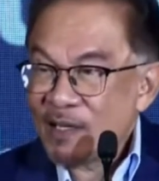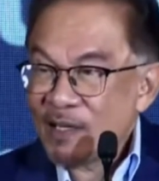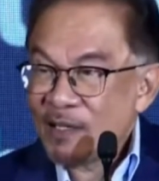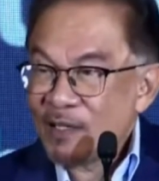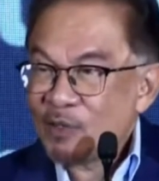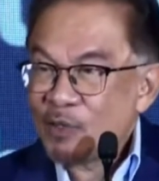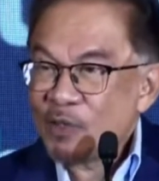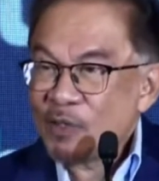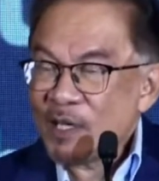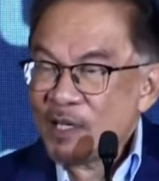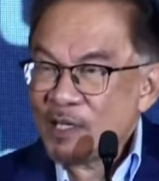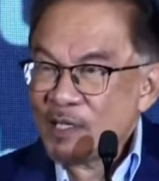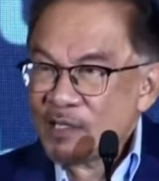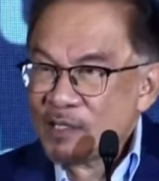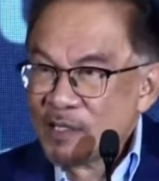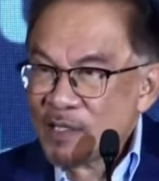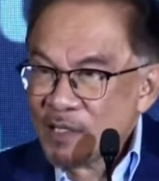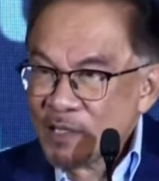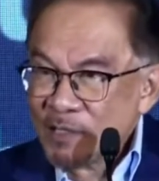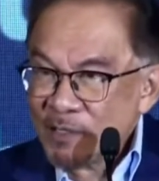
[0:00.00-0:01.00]
So there is
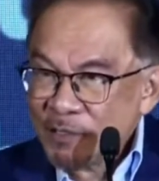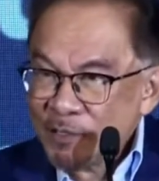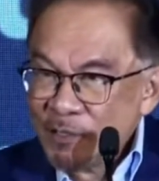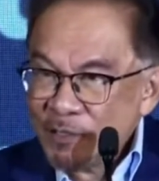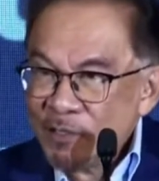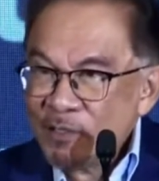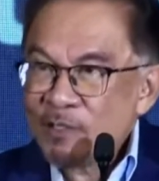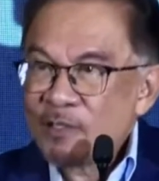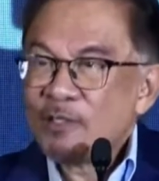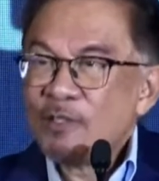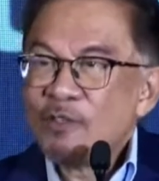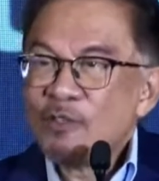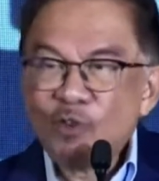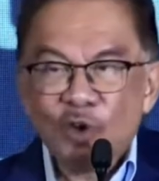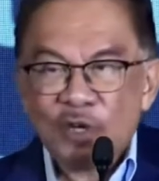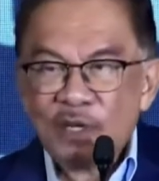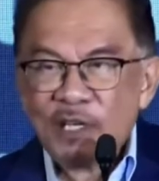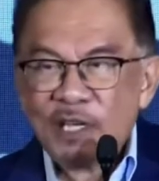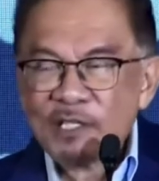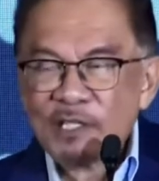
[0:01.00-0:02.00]
a
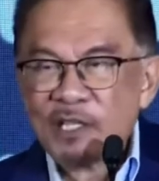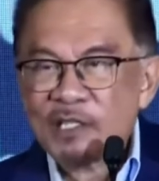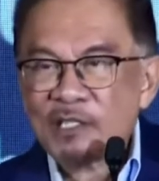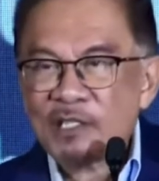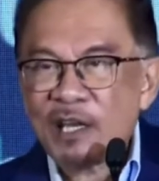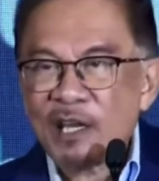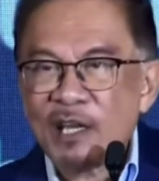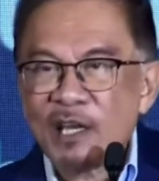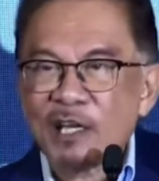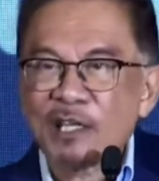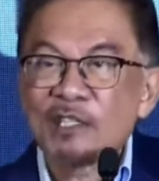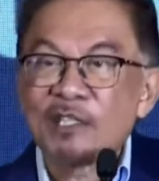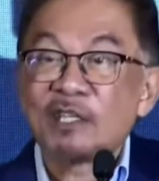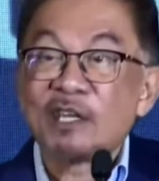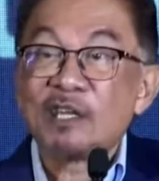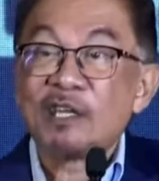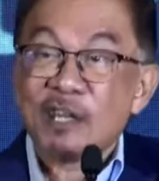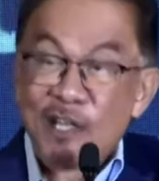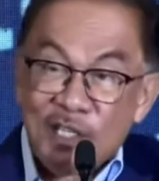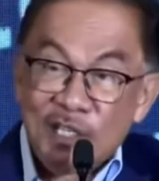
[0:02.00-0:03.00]
not necessarily
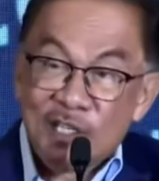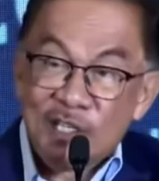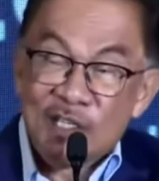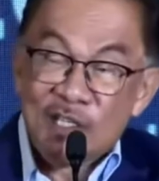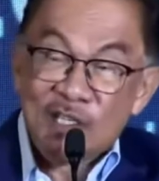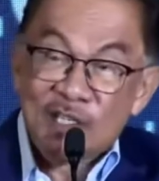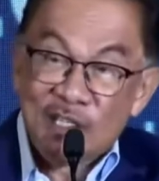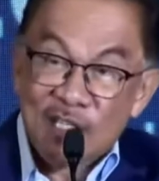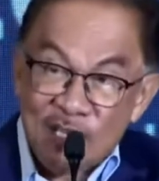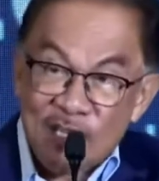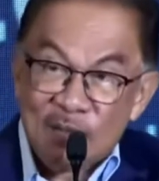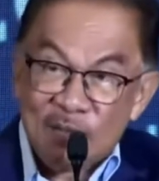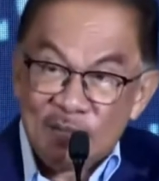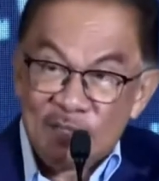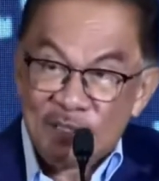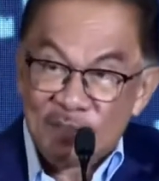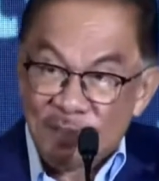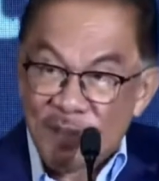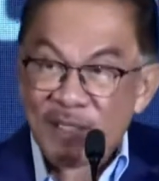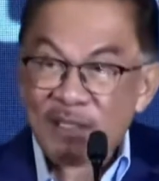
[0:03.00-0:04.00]
contradiction in terms,
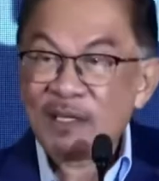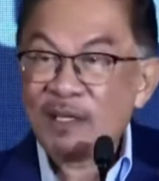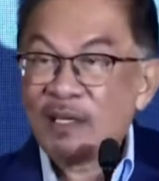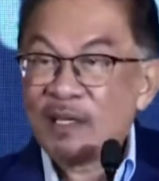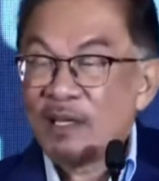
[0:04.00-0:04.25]
but